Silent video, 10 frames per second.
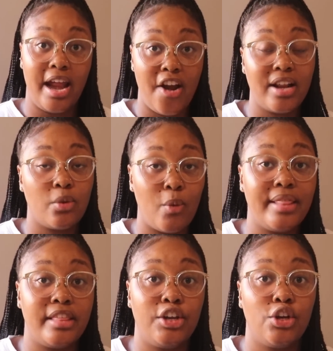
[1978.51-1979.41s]
Eric, the
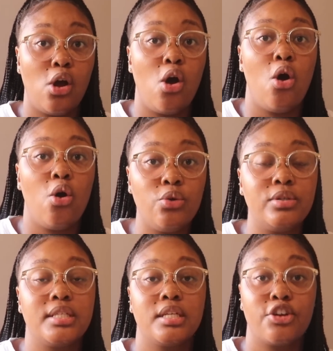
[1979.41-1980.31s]
one that
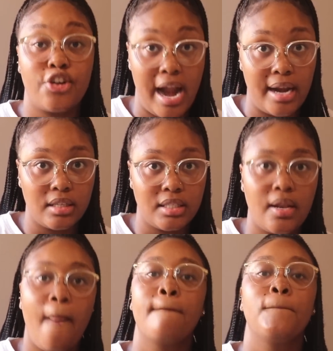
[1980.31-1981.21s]
owned Cranks.